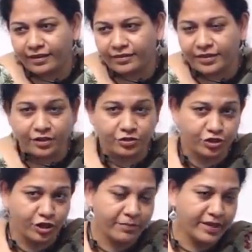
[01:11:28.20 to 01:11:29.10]
There
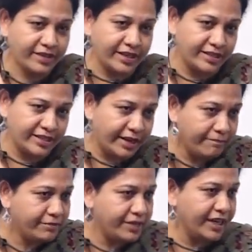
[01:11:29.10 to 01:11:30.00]
should be the
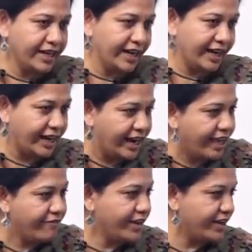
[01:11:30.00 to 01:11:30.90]
tempting,
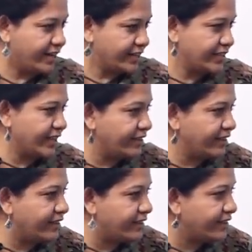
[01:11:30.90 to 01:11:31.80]
cravingness in,
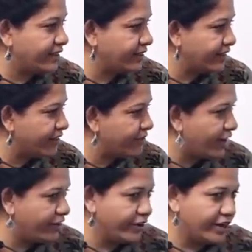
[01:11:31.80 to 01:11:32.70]
in, the, in the
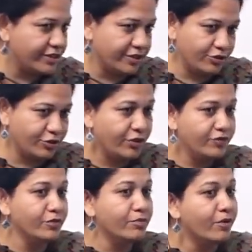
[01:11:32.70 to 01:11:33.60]
evaluator to give
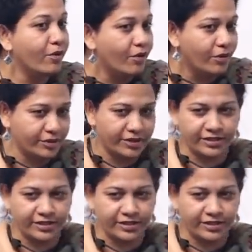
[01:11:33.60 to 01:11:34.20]
you more.